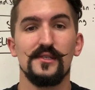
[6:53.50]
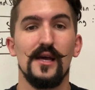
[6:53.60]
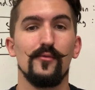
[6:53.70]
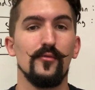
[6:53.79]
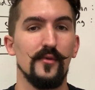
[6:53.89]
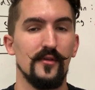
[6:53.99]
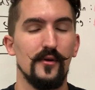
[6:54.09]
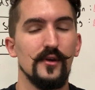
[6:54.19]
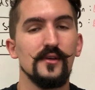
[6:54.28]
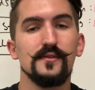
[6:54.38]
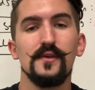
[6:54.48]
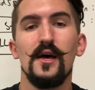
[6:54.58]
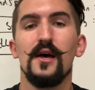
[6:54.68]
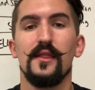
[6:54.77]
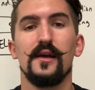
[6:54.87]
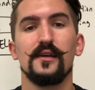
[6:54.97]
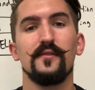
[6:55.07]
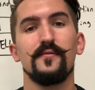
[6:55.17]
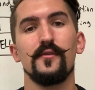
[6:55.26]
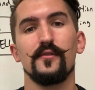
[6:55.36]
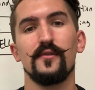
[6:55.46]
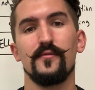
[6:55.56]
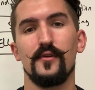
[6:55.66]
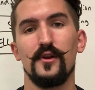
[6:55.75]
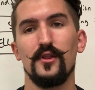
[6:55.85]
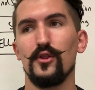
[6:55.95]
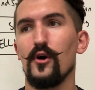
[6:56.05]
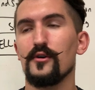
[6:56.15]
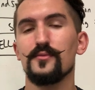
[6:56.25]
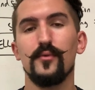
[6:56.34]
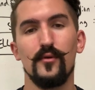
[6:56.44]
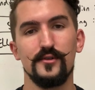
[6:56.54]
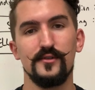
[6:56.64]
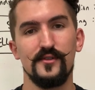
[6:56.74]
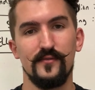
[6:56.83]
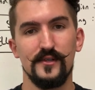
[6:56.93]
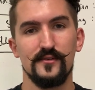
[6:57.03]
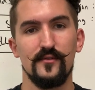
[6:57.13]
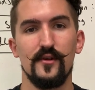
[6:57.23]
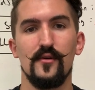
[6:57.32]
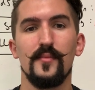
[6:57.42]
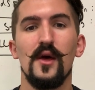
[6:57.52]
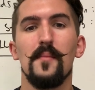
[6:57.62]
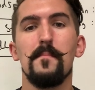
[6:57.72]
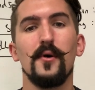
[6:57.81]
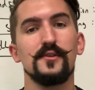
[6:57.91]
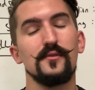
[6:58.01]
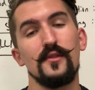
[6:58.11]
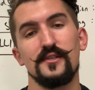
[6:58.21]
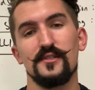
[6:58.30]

Cyril Methodius that converted large portions of Eastern Europe, mostly in the